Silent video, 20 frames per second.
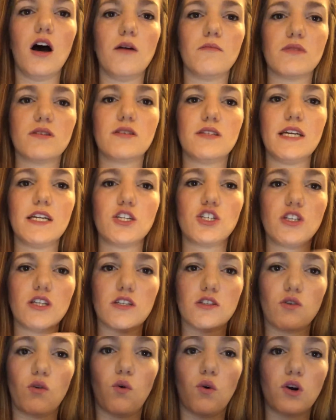stitch
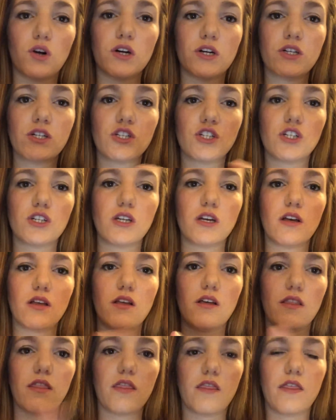this orange
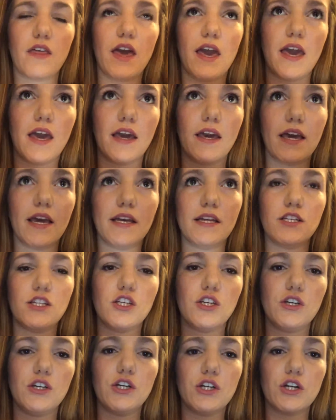thing
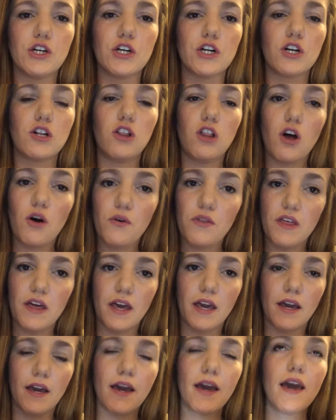into your
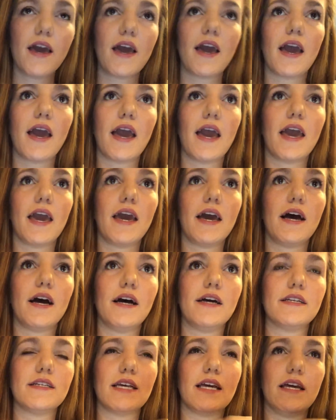clothing,
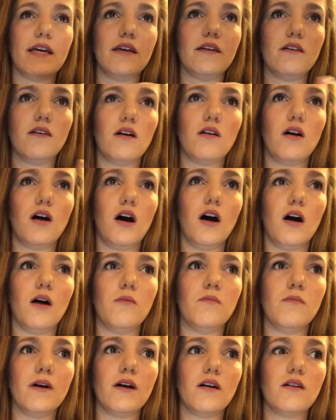and it
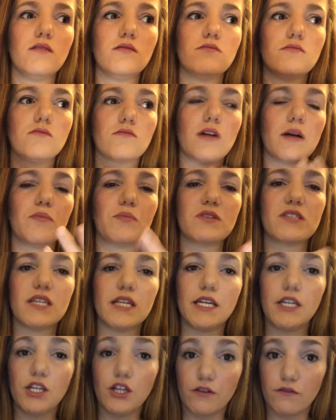
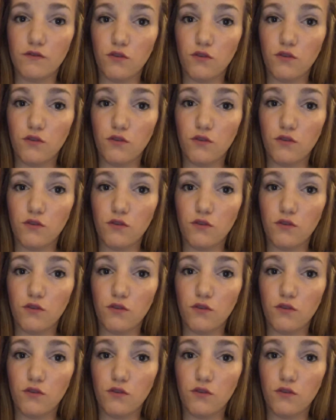represented your